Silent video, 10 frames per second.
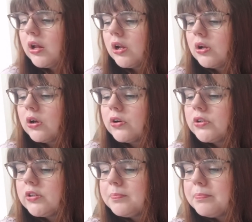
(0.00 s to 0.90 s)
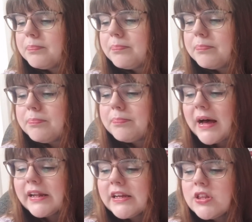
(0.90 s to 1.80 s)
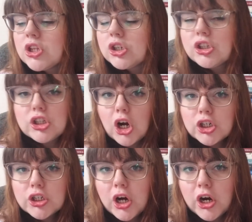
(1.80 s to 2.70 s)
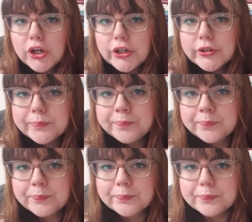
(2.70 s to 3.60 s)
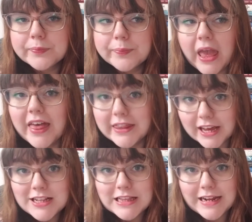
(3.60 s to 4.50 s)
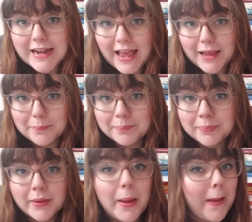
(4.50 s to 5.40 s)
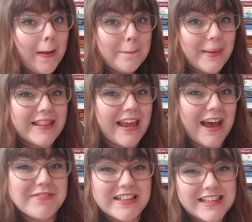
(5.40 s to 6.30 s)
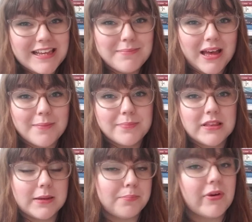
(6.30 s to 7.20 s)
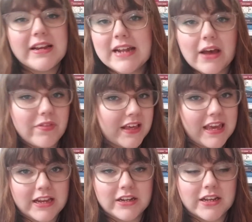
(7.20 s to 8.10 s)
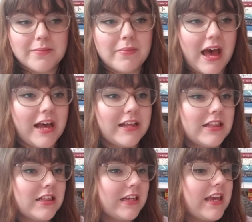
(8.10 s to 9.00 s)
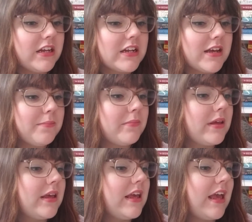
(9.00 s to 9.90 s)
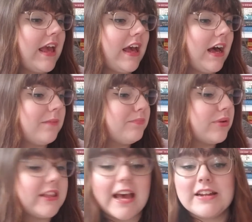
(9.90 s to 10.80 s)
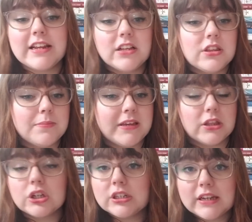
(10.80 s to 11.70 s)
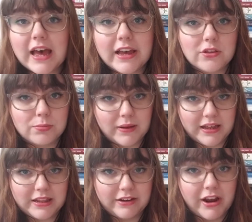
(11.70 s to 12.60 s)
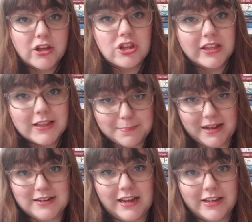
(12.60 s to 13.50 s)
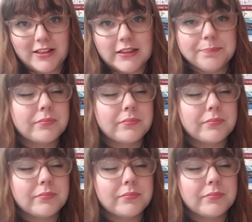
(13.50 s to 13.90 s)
Lord Ballister Darkheart. That's a name. But they have to team up to bring down the kingdom, as the kingdom pretending to be the good guys where they're actually the bad guys.